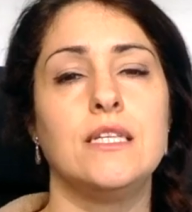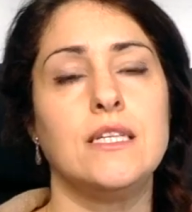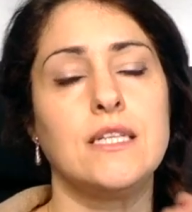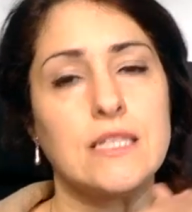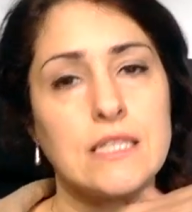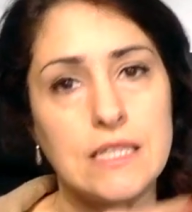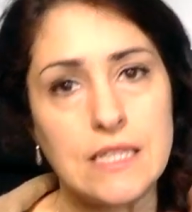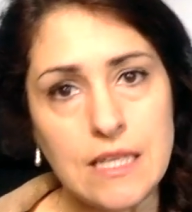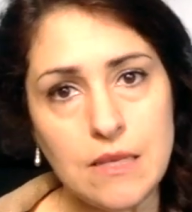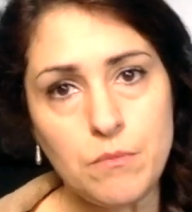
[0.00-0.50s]
in
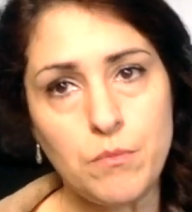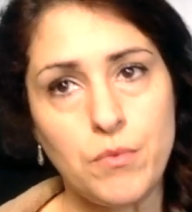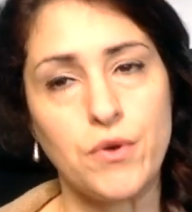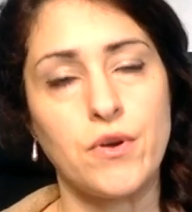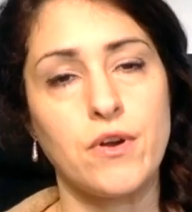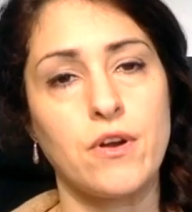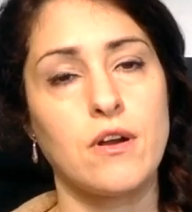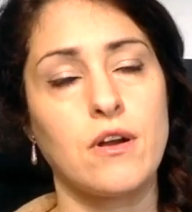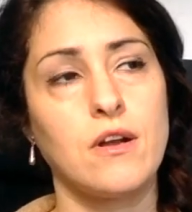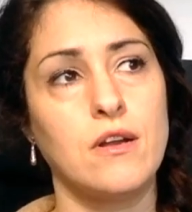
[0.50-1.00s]
a
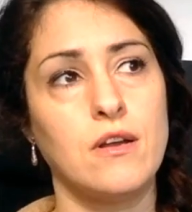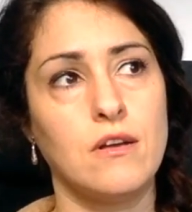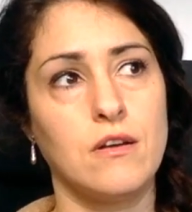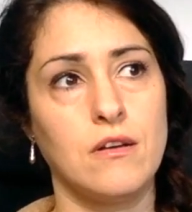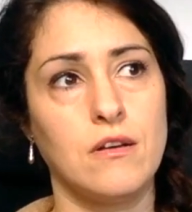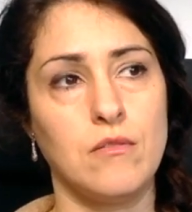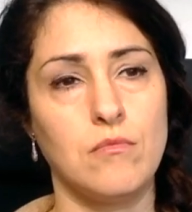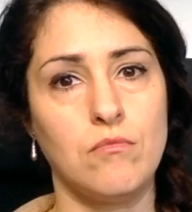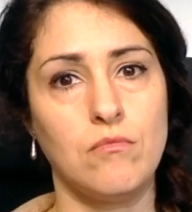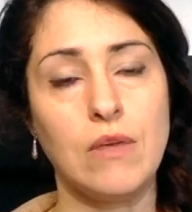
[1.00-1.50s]
deeper
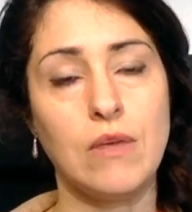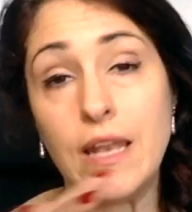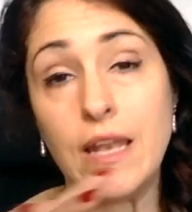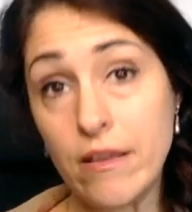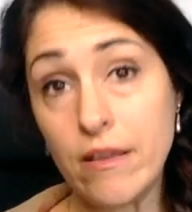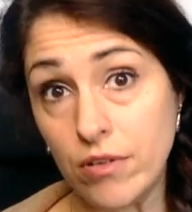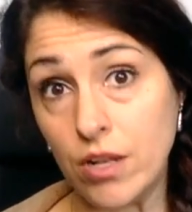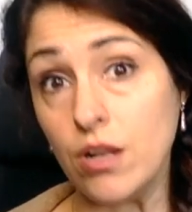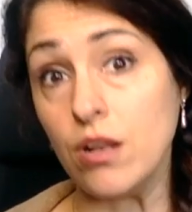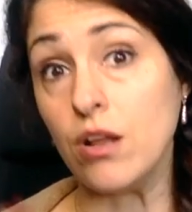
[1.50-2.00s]

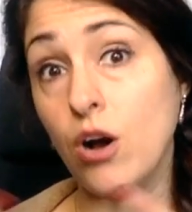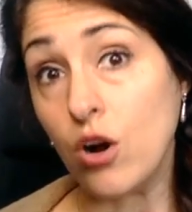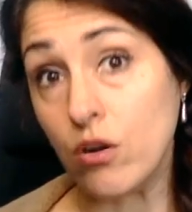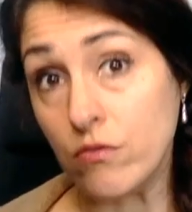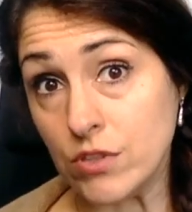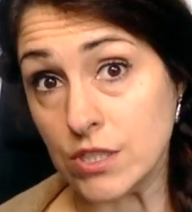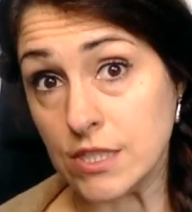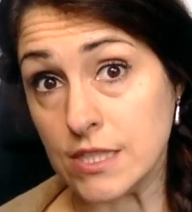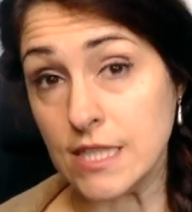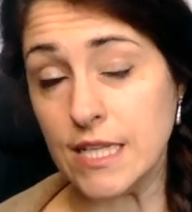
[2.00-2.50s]
level,
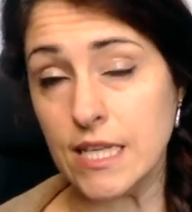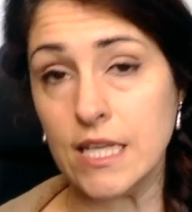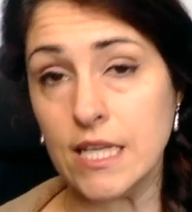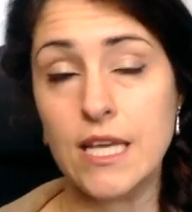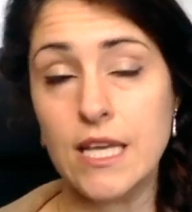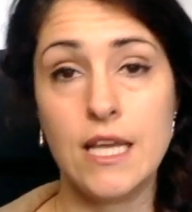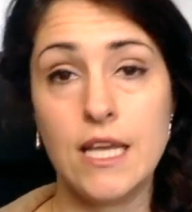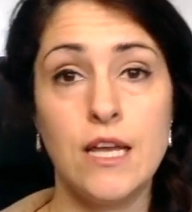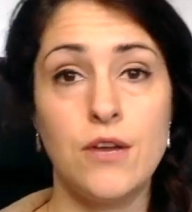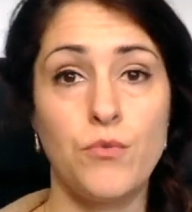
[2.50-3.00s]
obviously.
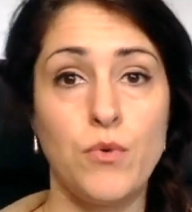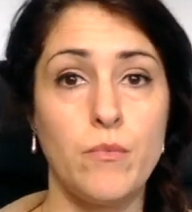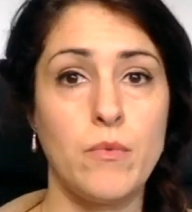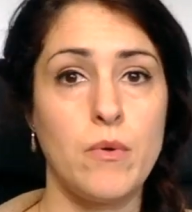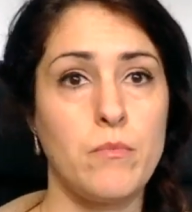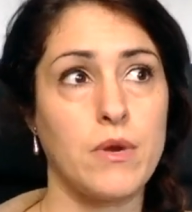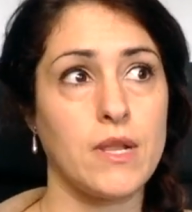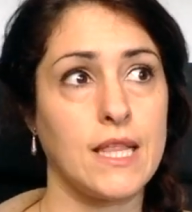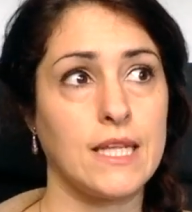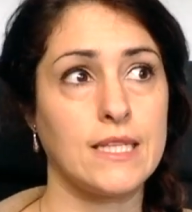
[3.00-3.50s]

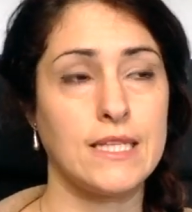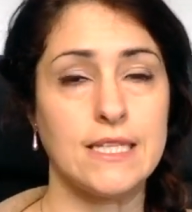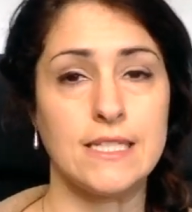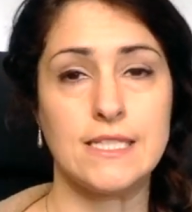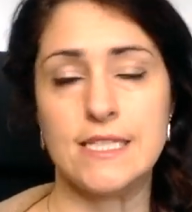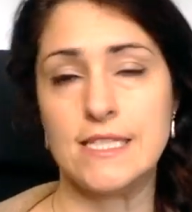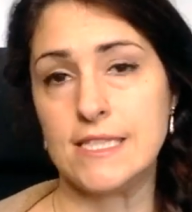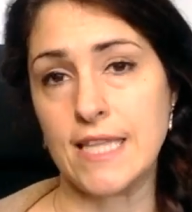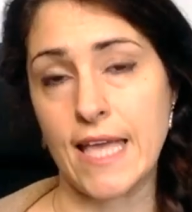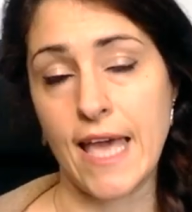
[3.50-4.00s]
Remember that
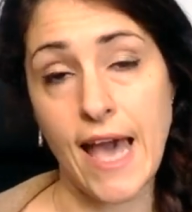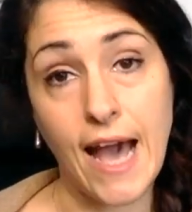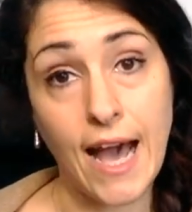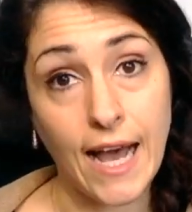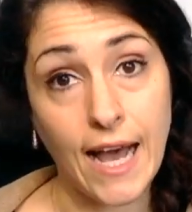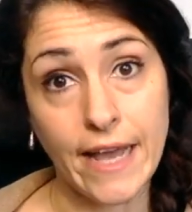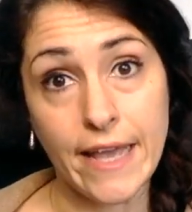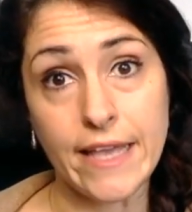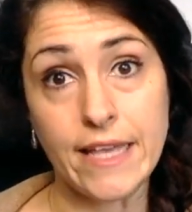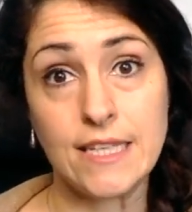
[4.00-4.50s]
this is the
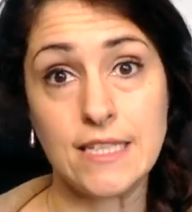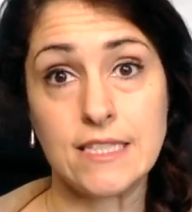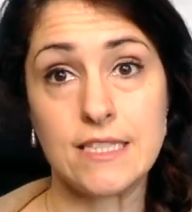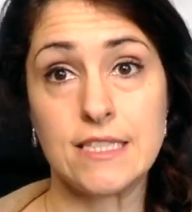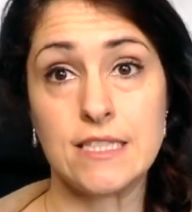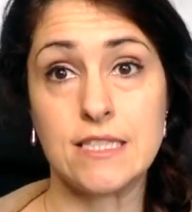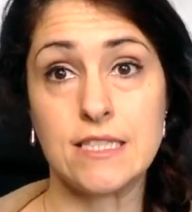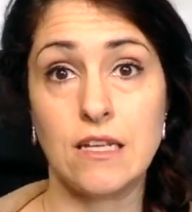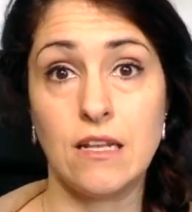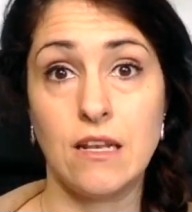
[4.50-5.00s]

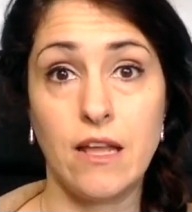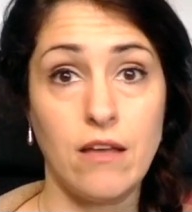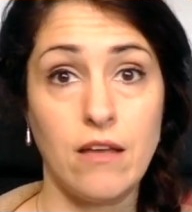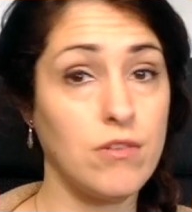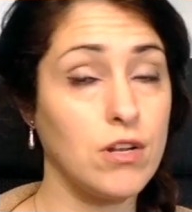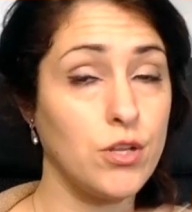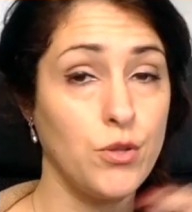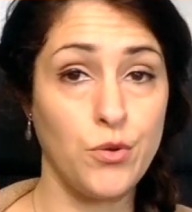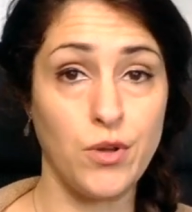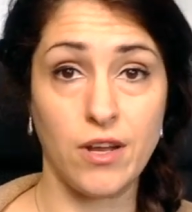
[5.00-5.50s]
highest
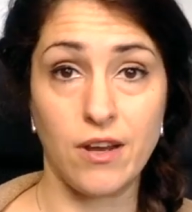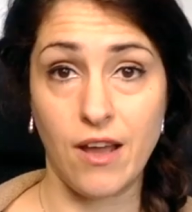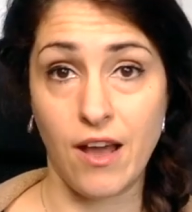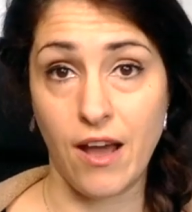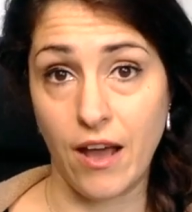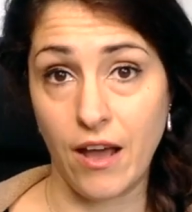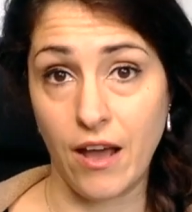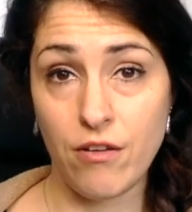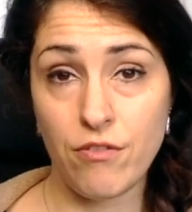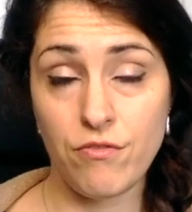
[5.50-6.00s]
level you can
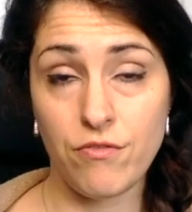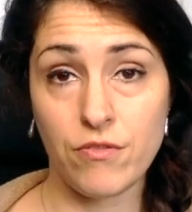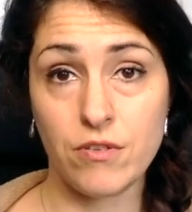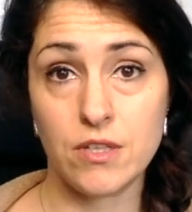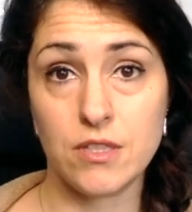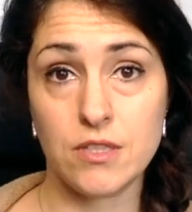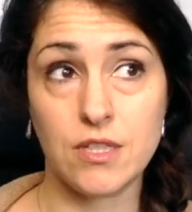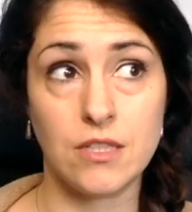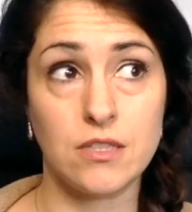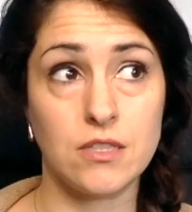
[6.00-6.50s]
have,
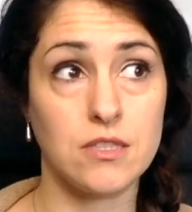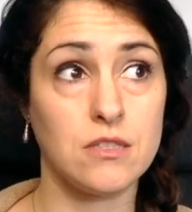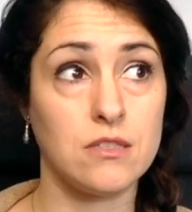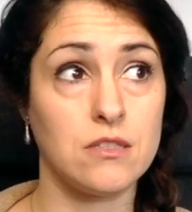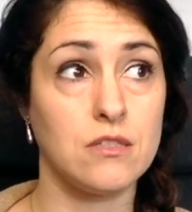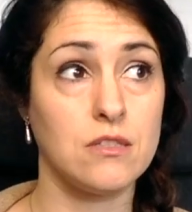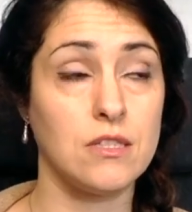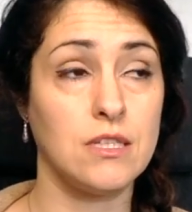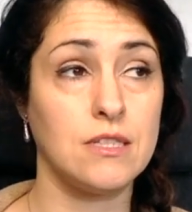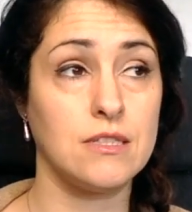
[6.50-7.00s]
that
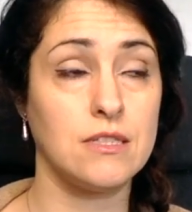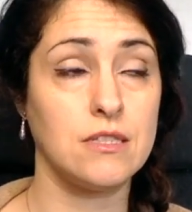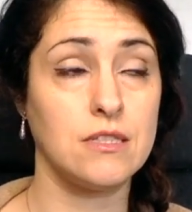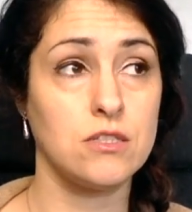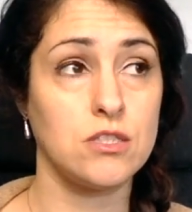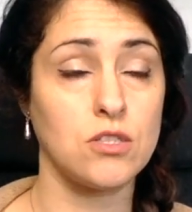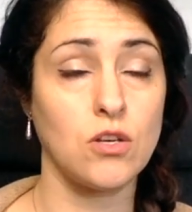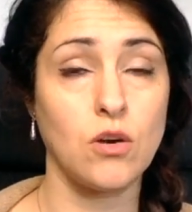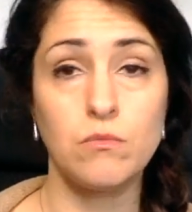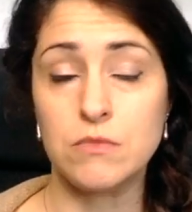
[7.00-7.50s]

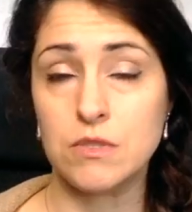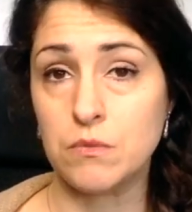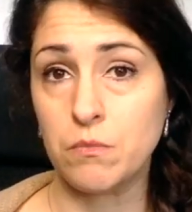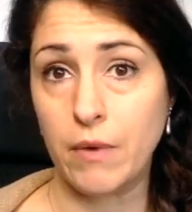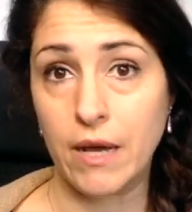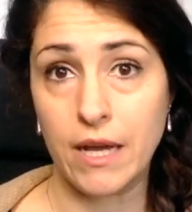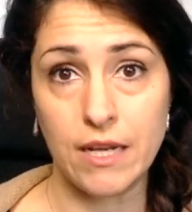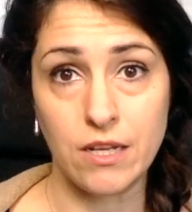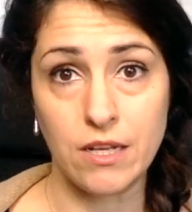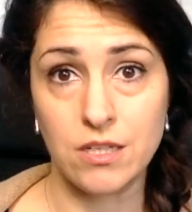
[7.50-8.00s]
some
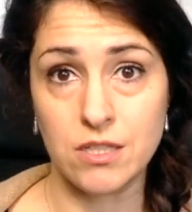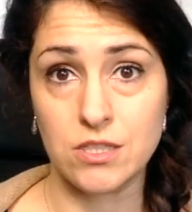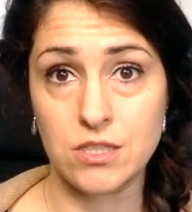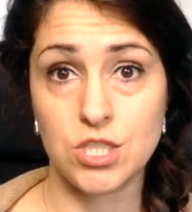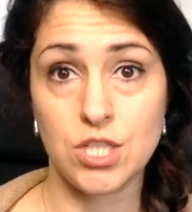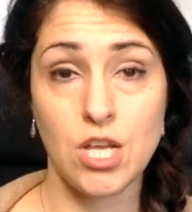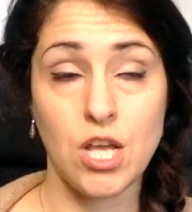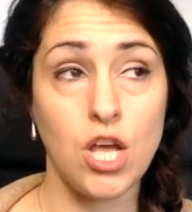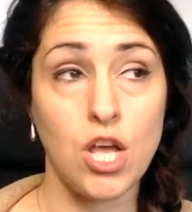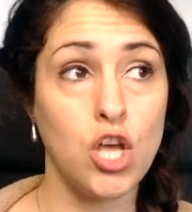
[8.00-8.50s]

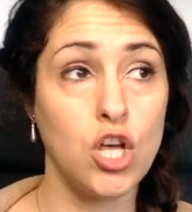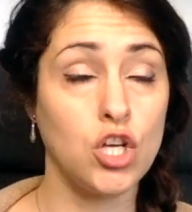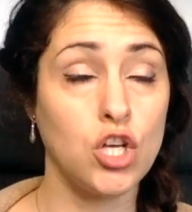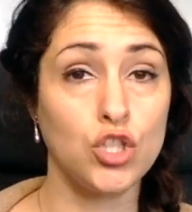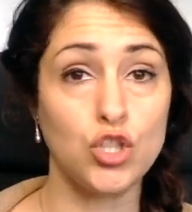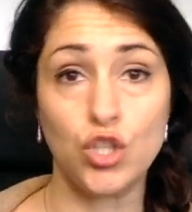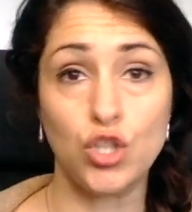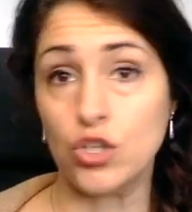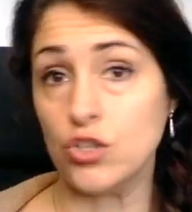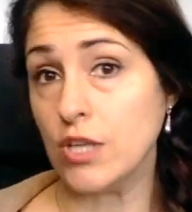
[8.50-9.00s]
Spaniards
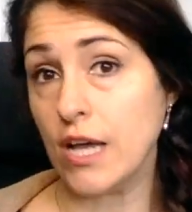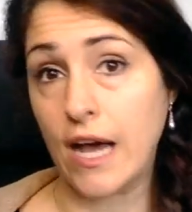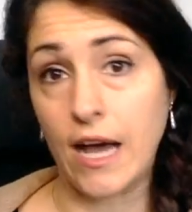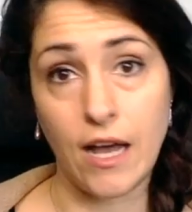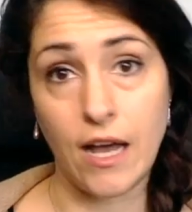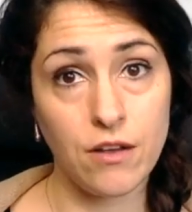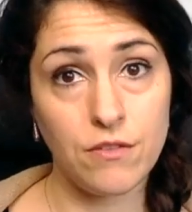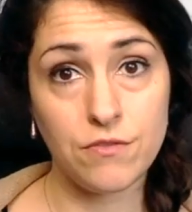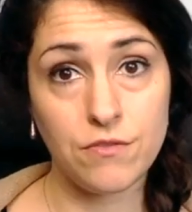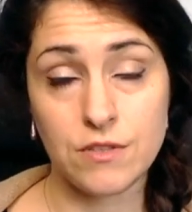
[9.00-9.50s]
don't
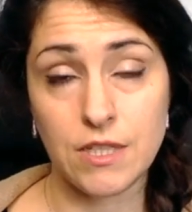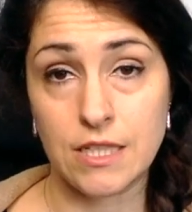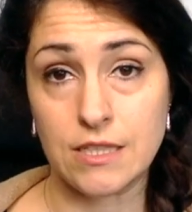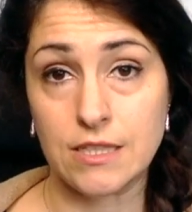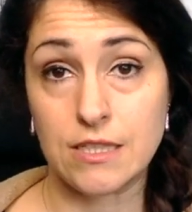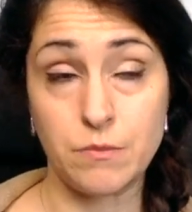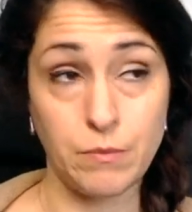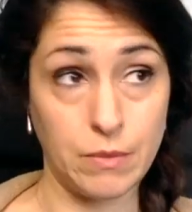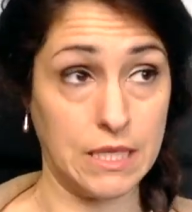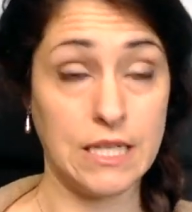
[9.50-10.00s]
have that
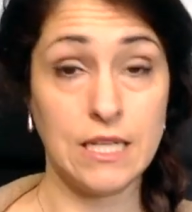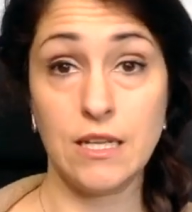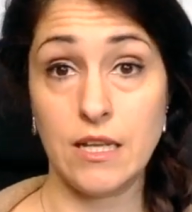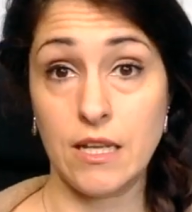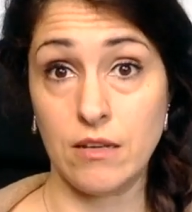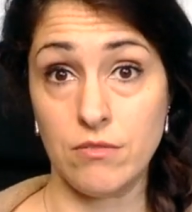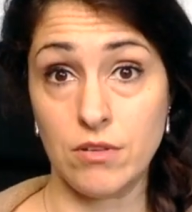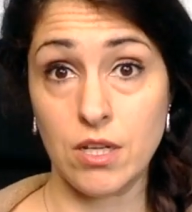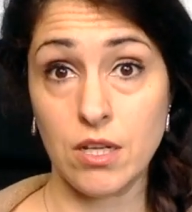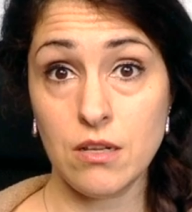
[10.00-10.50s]
speaking
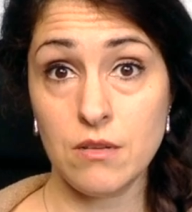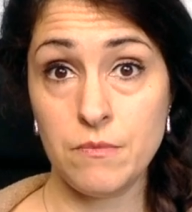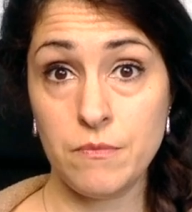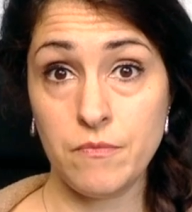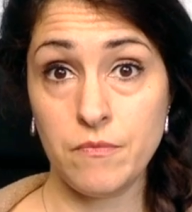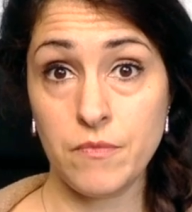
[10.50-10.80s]
level.